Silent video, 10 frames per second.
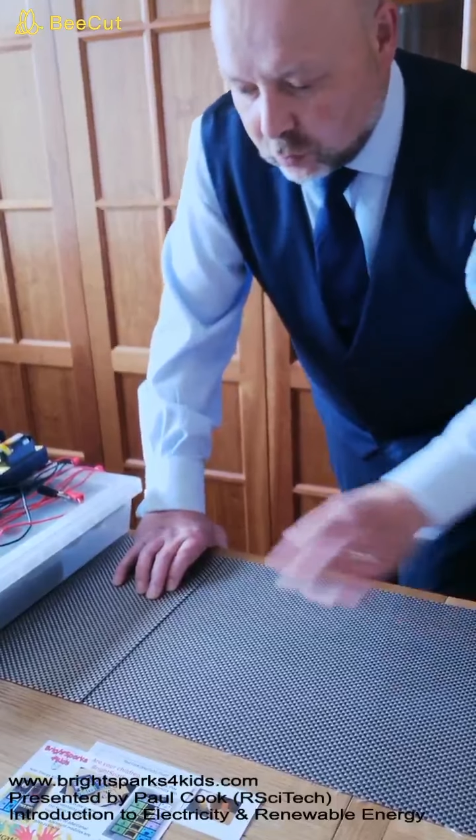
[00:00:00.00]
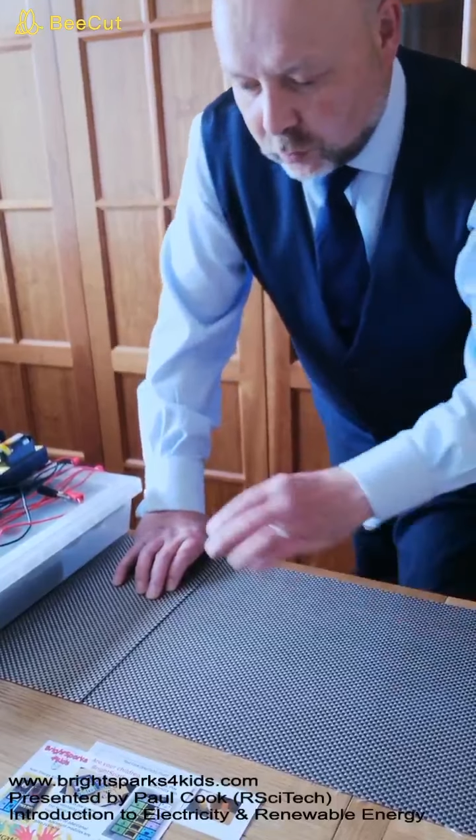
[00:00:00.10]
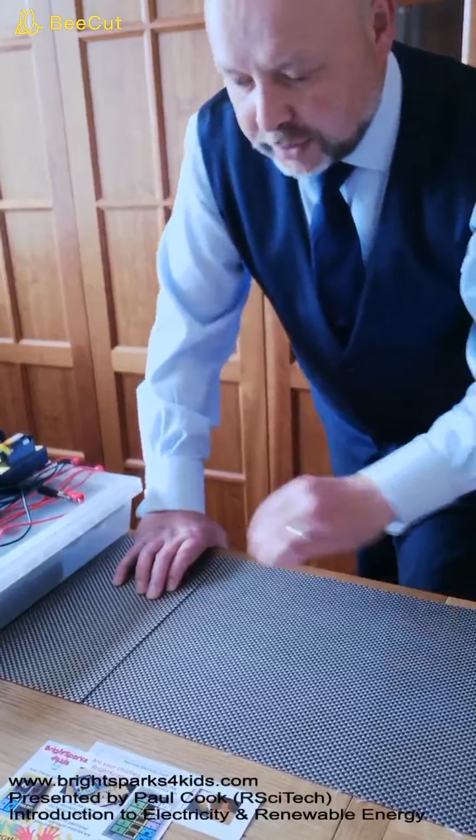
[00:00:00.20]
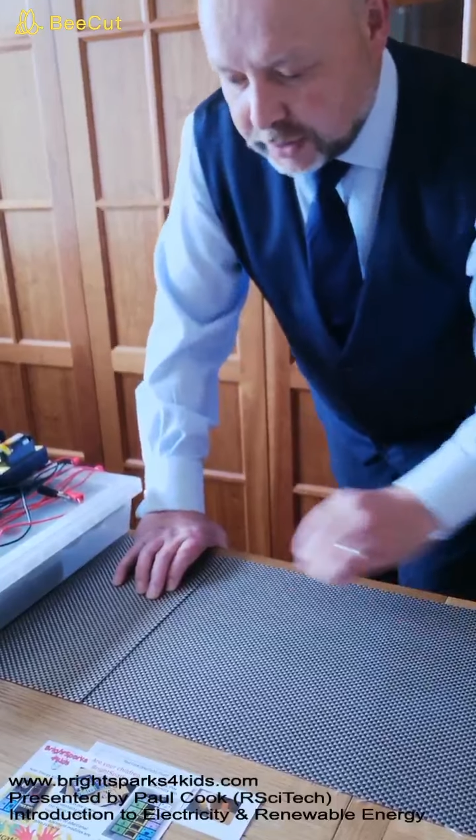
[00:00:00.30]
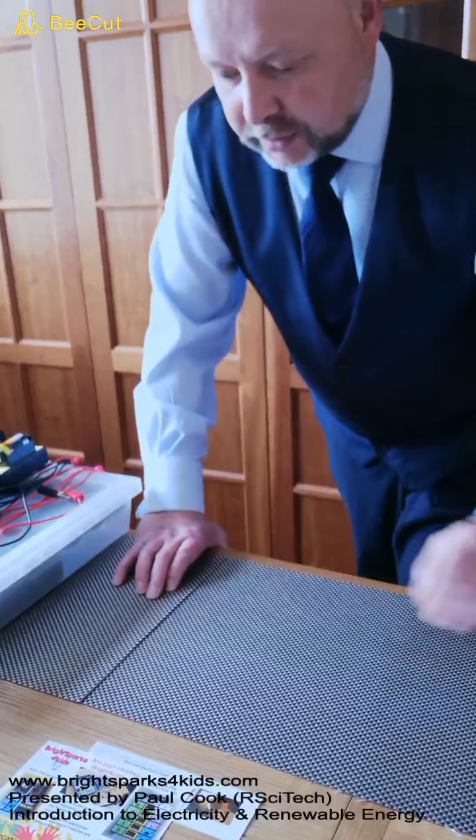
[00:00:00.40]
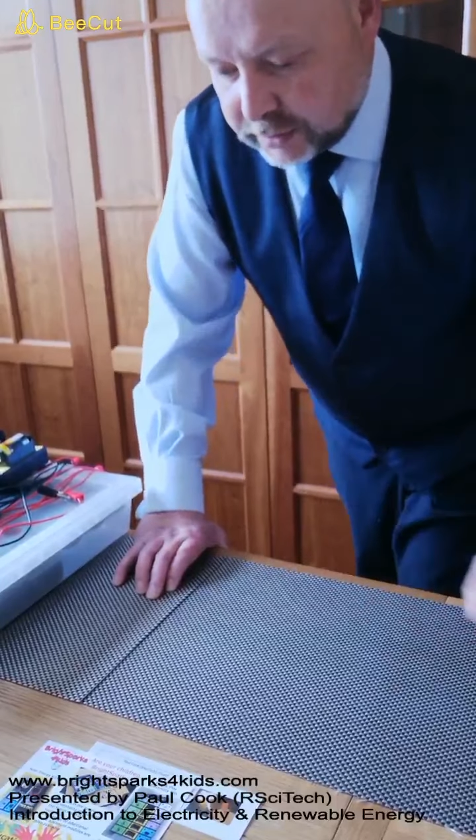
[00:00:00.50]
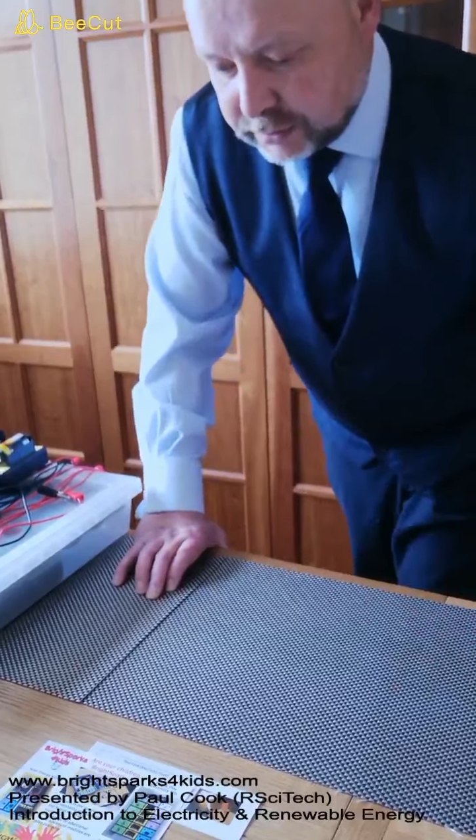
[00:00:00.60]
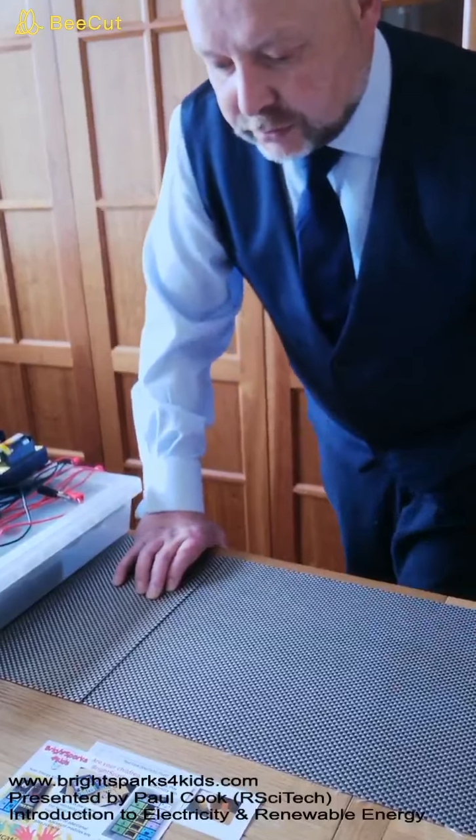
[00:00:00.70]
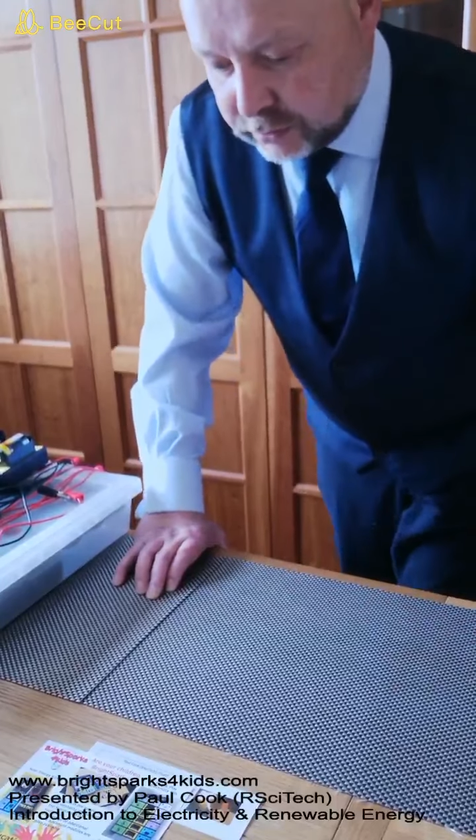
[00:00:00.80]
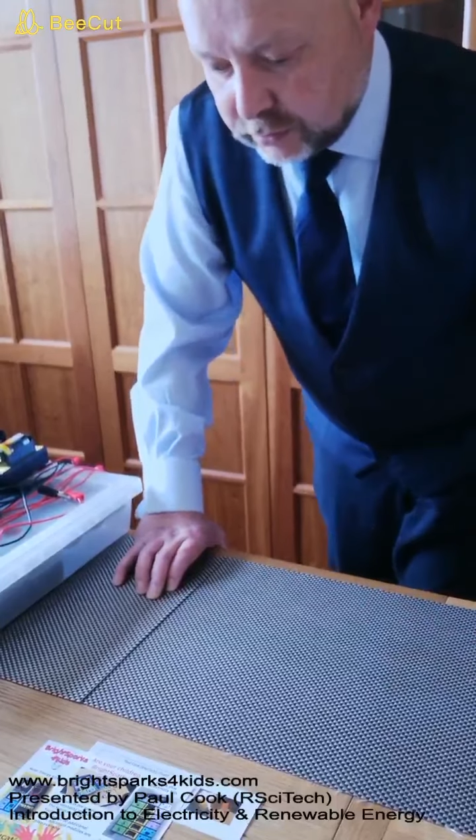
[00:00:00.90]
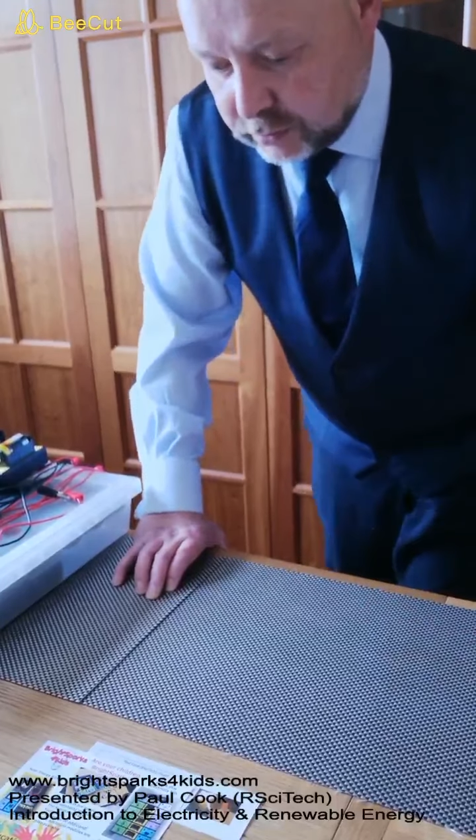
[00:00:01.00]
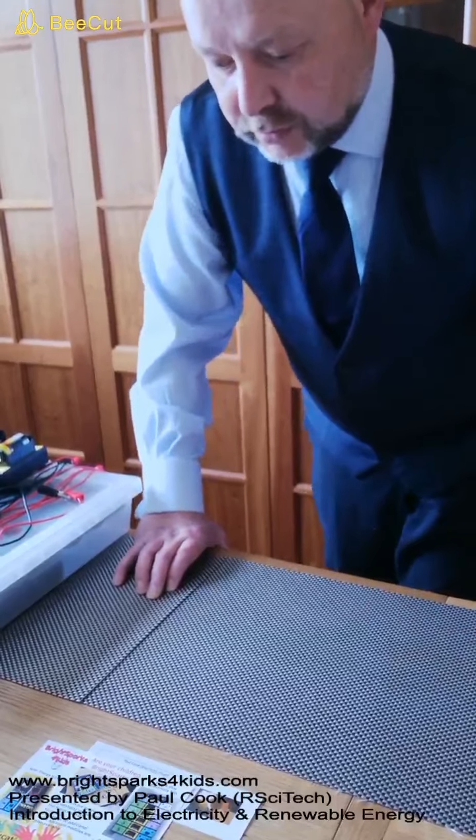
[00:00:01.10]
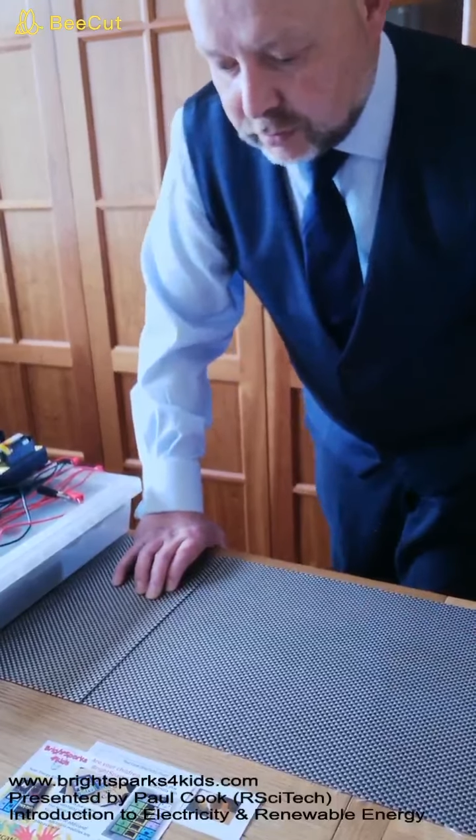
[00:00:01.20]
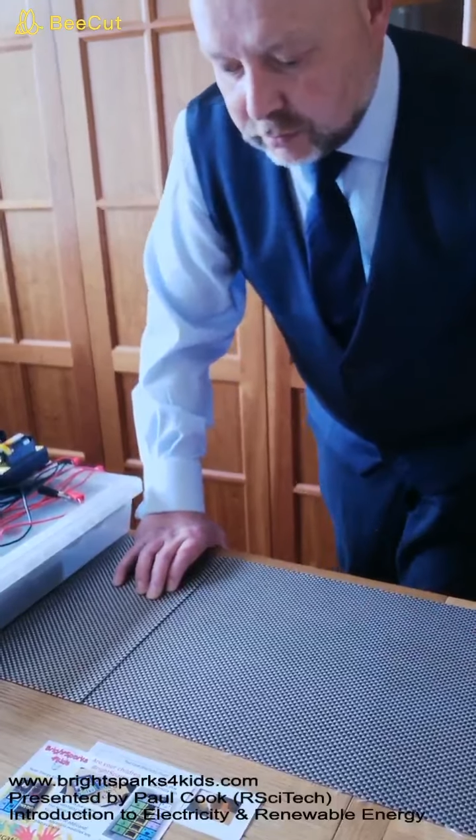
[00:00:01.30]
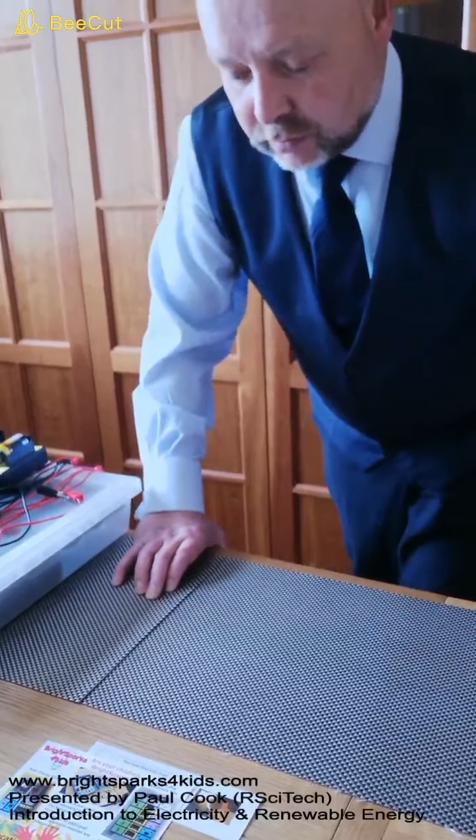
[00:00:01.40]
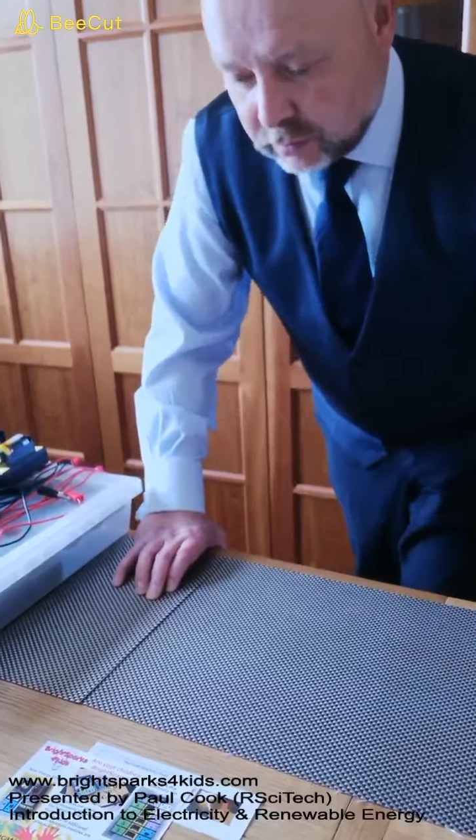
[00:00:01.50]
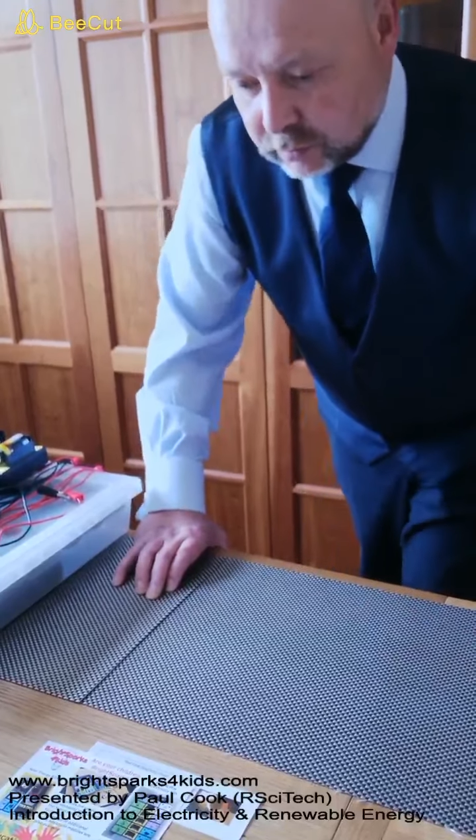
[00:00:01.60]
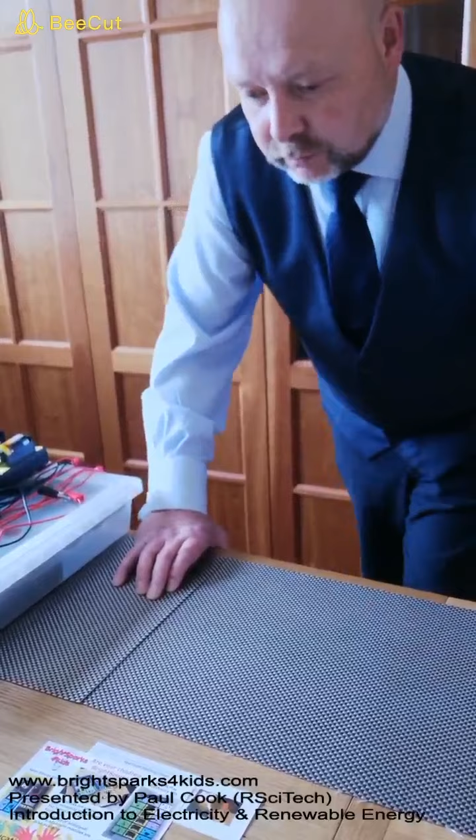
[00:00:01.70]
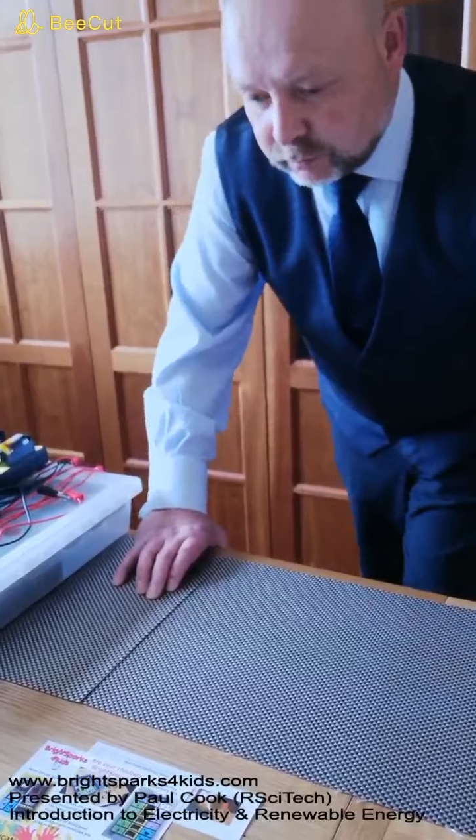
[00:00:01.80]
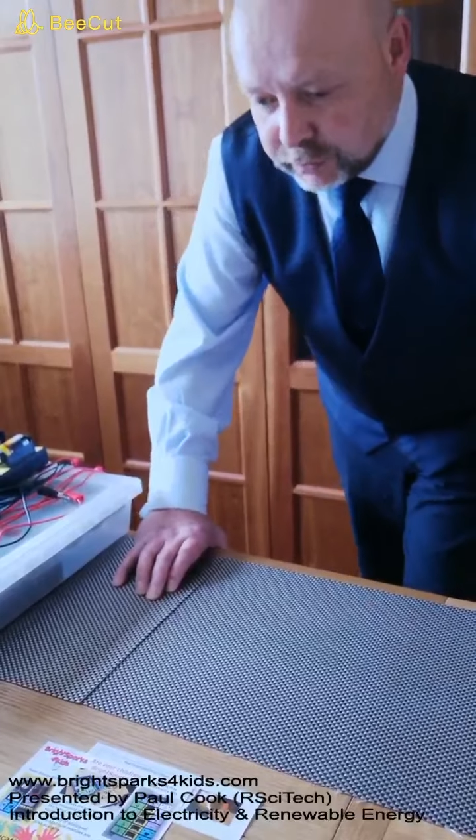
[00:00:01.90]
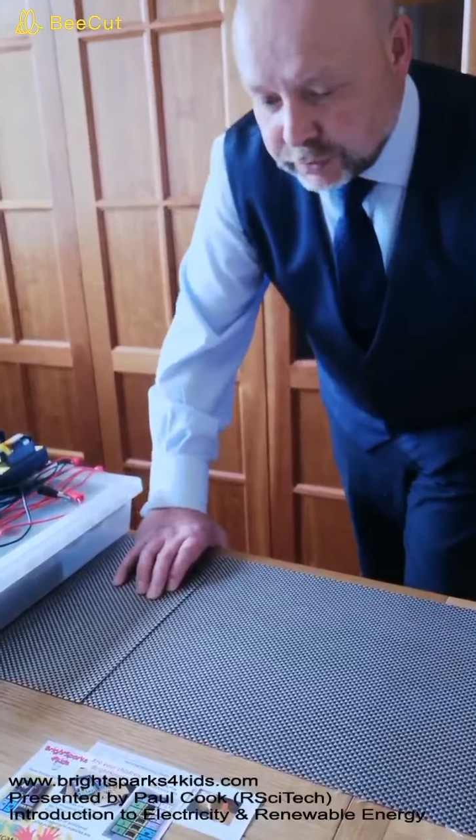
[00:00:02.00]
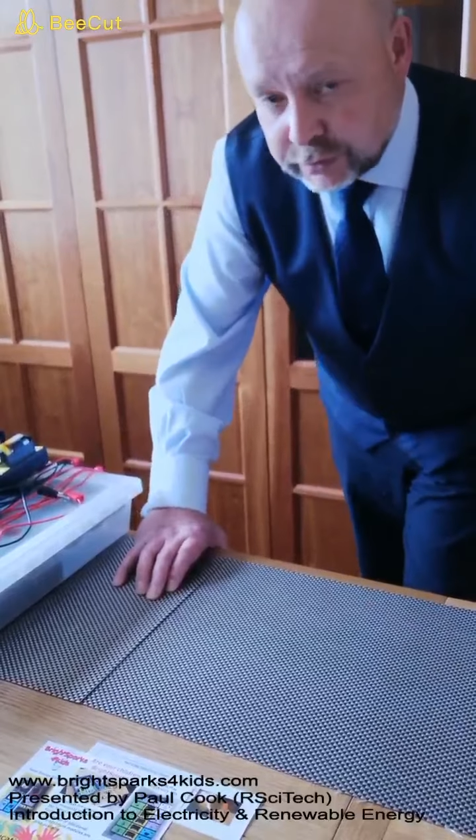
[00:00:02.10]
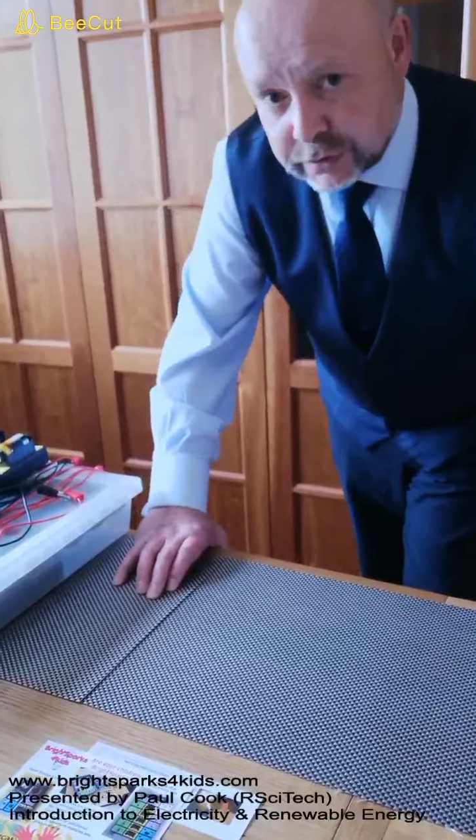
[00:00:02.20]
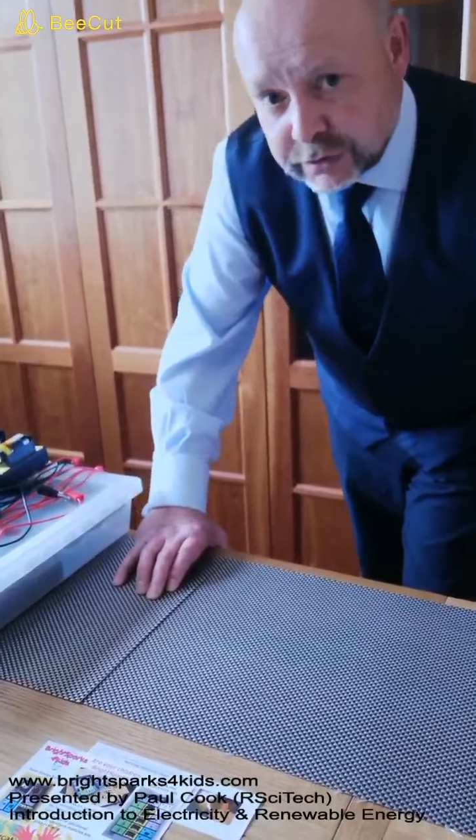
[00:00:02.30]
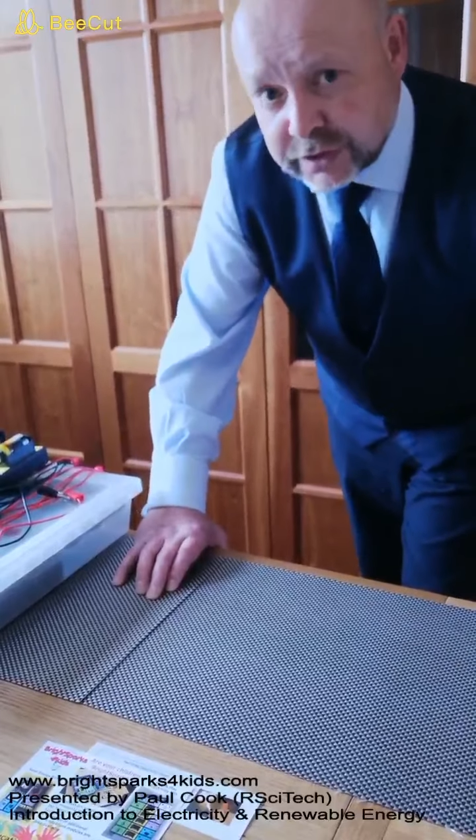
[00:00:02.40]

we're going to use a